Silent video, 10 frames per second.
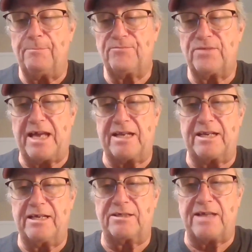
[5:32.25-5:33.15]
That
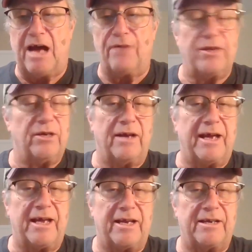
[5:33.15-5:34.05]
is out there
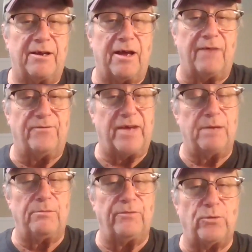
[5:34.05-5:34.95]
and
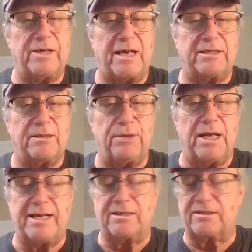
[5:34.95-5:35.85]
available for you guys to
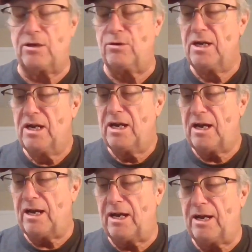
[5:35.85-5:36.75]
play. So
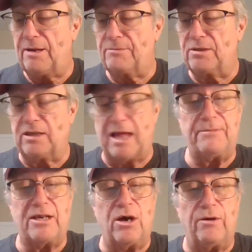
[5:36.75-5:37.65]
let
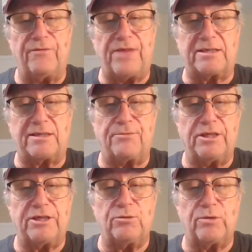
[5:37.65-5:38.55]
me know if that's something
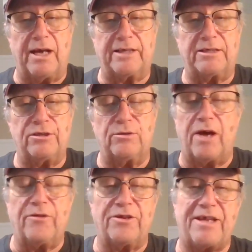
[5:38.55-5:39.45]
that you would like to do.
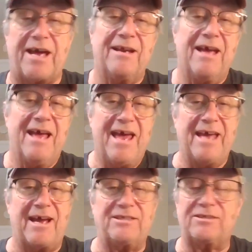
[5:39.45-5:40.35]
Other than that, hey
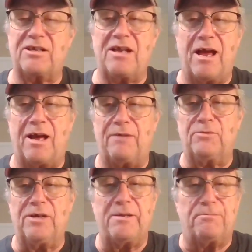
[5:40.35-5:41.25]
guys, I
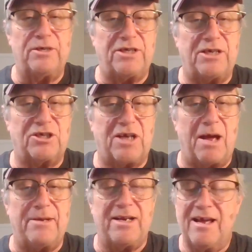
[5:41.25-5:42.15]
really appreciate you
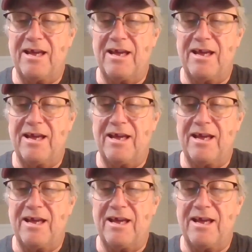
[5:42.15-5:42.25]
coming.